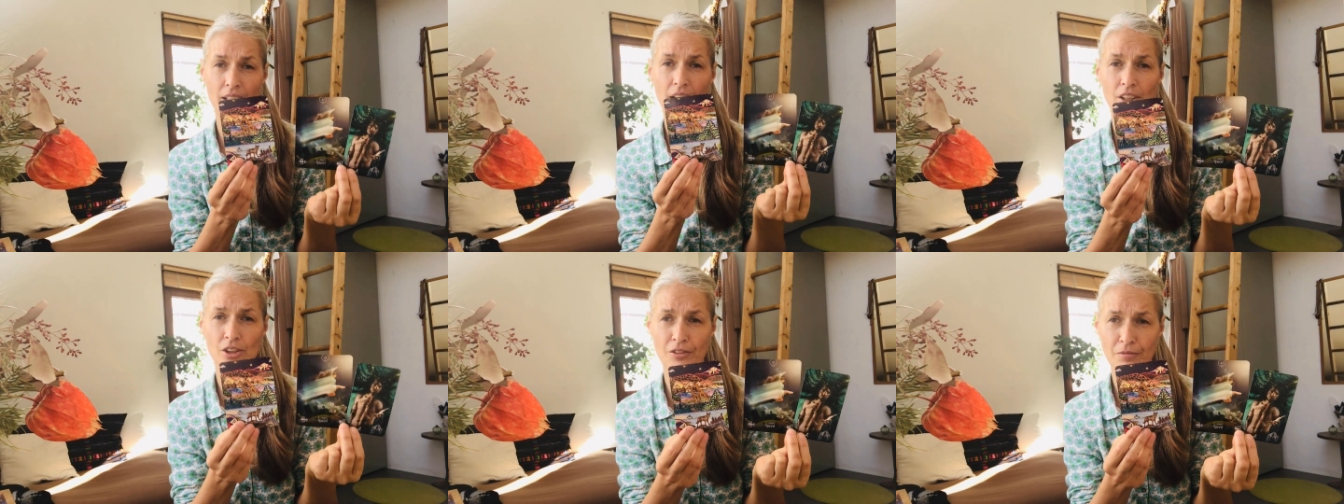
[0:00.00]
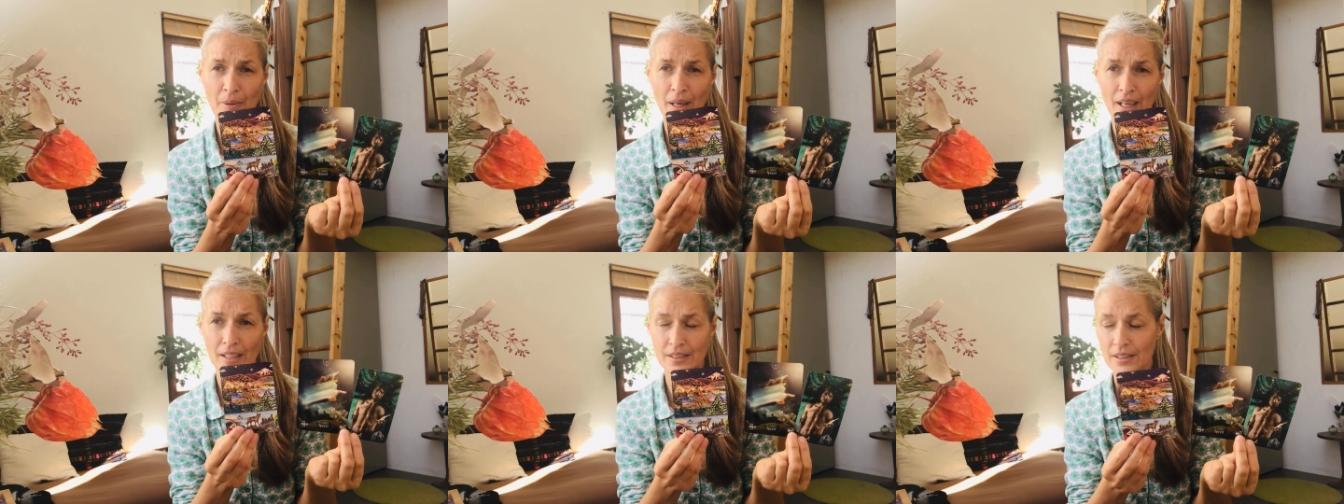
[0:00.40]
The age of
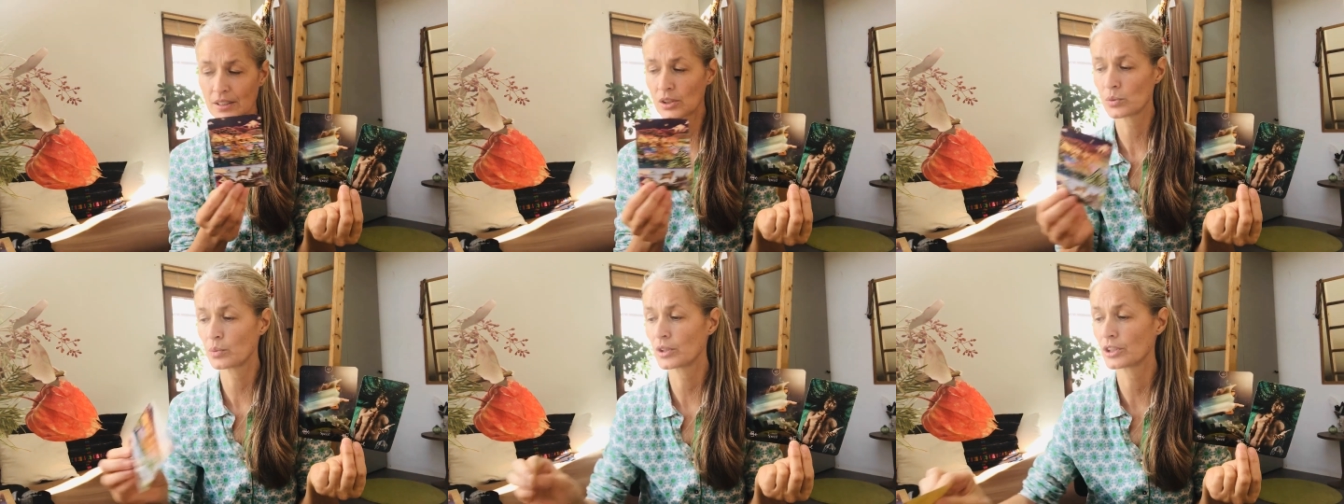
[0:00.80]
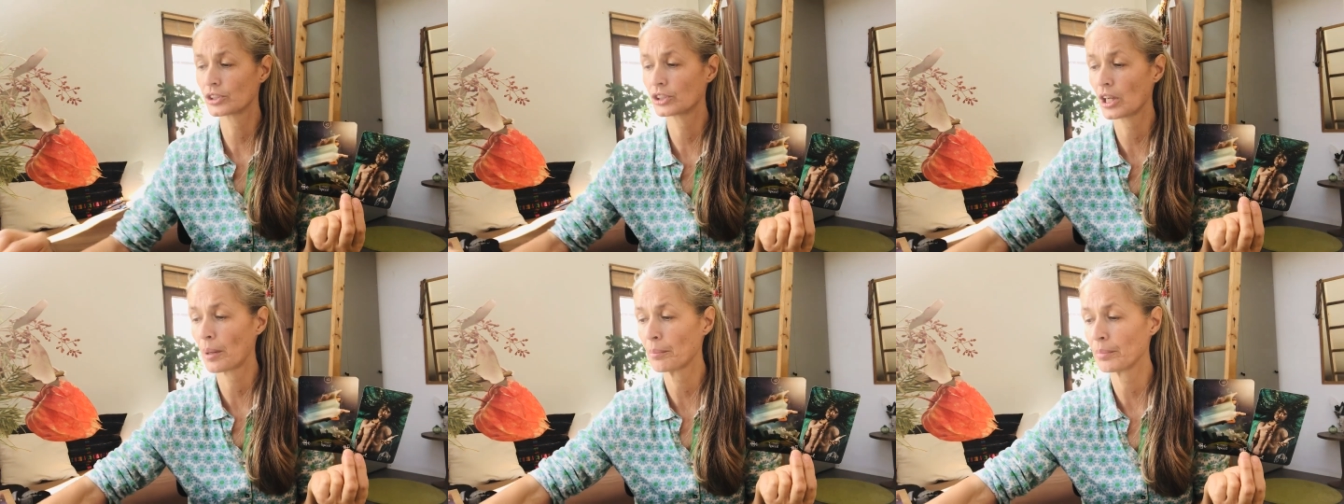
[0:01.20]
Pisces, we're
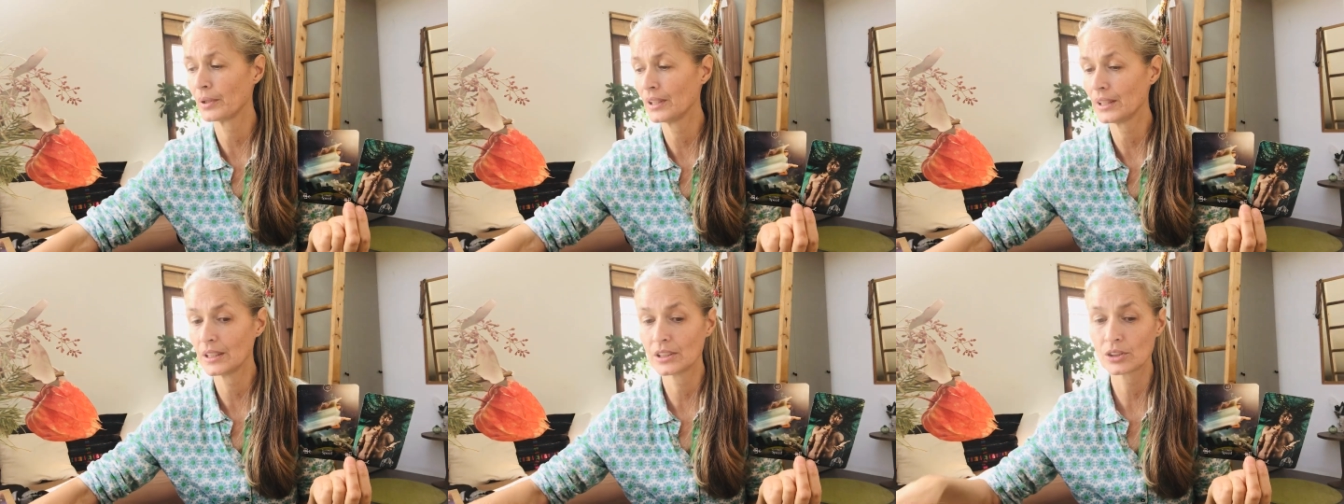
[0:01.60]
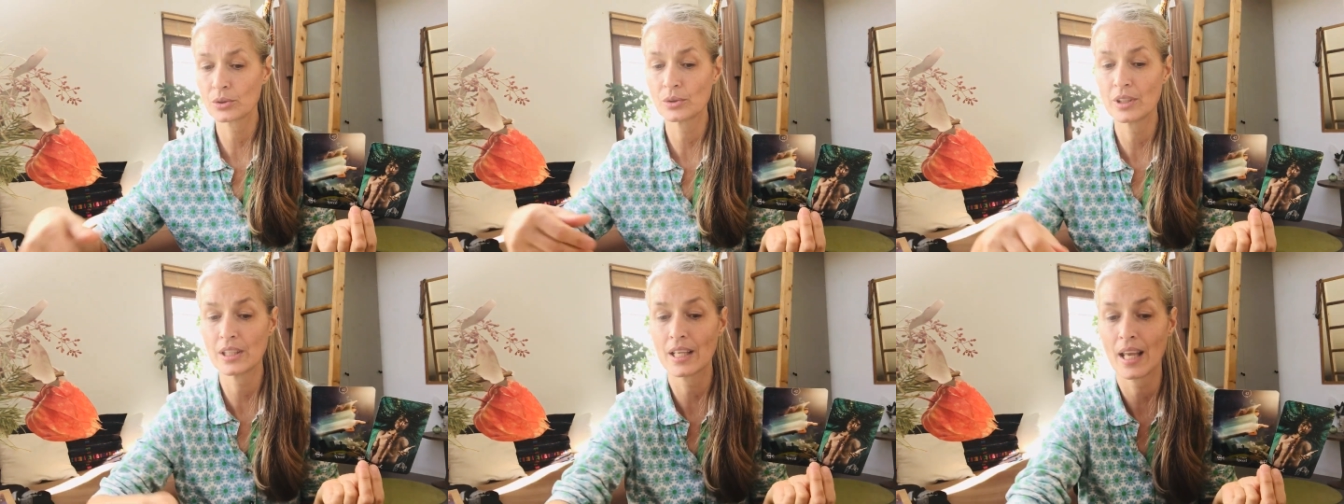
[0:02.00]
jumping
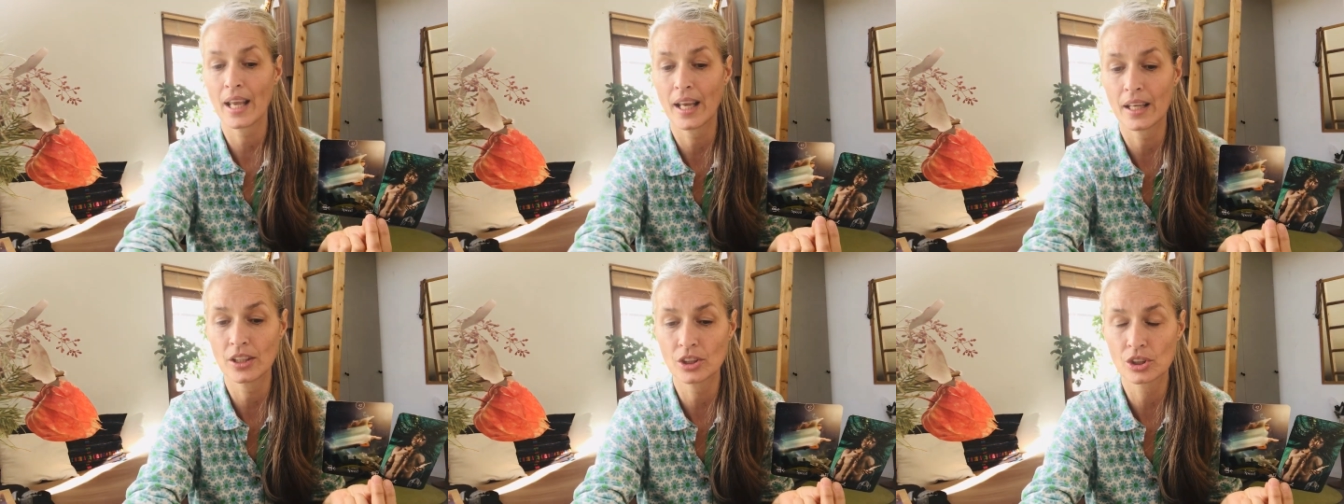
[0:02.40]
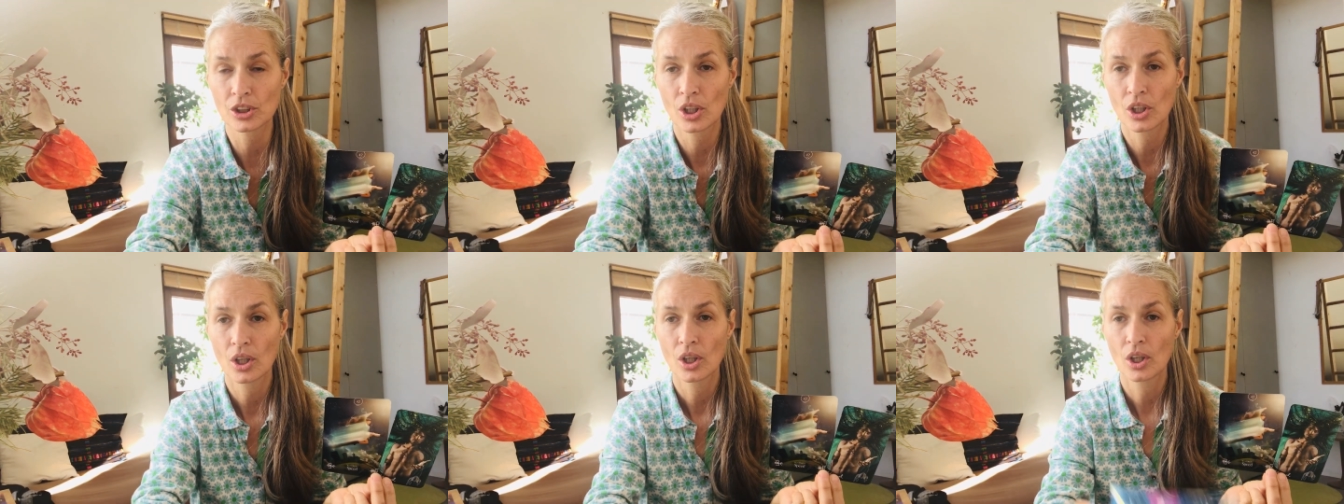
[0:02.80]
into the age